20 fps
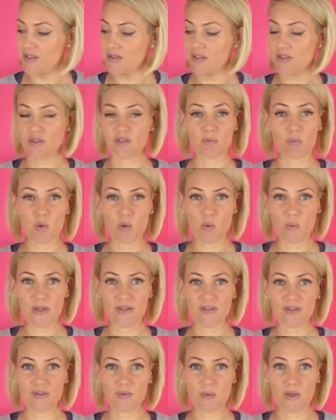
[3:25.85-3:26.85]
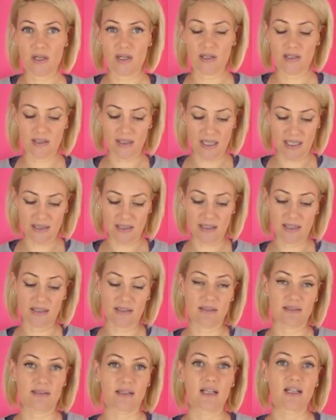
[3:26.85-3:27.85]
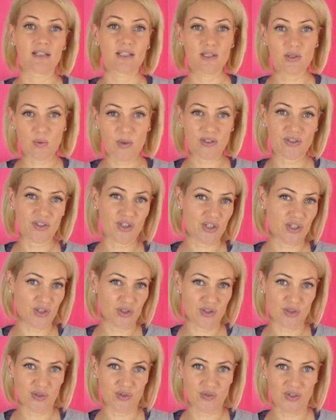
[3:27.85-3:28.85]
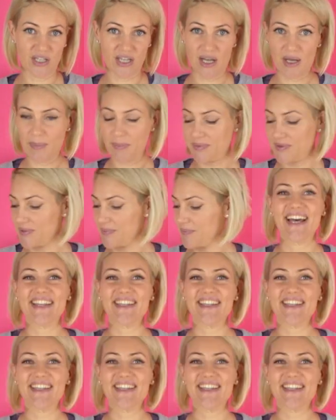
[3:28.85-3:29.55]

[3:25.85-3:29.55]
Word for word: there's small ones as well, and there's little ones you can use for cups.